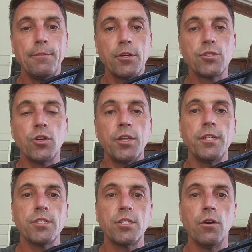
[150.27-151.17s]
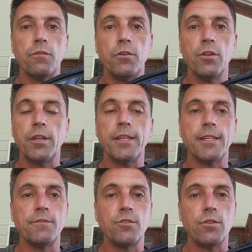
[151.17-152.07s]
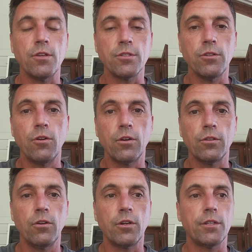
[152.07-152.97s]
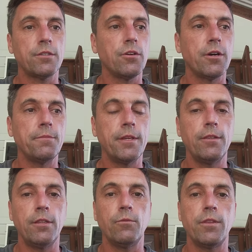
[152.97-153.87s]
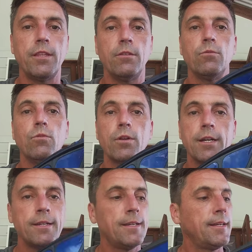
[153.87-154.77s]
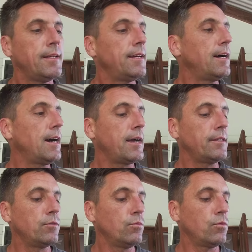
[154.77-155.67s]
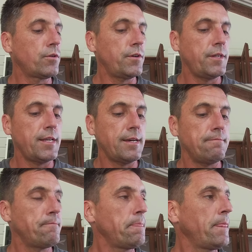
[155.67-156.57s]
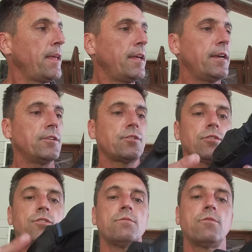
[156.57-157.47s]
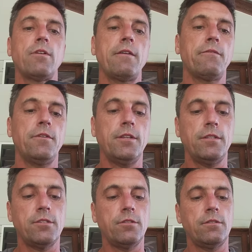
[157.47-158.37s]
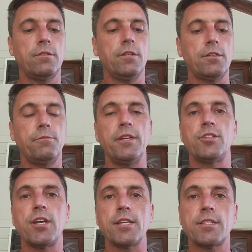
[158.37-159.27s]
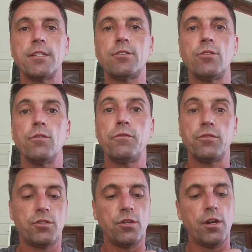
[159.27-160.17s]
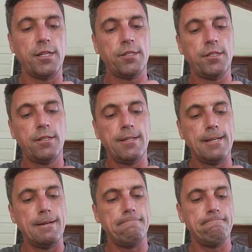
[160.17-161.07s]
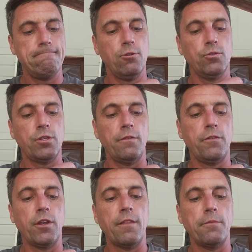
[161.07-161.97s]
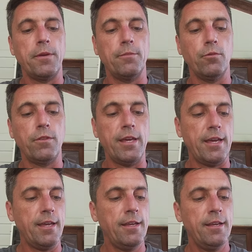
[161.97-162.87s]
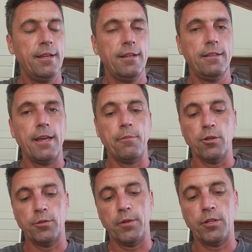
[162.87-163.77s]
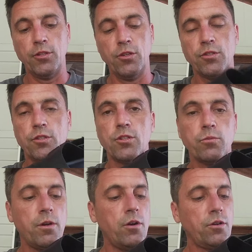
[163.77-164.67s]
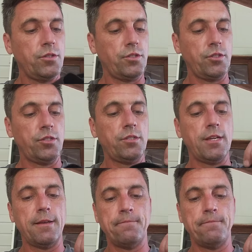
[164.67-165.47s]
exerting yourself early, and gives you those longer time within the water, and it's got some great features. It can be adjusted to your foot size. Also, if you've got other people there, they possibly can use it as well, because it just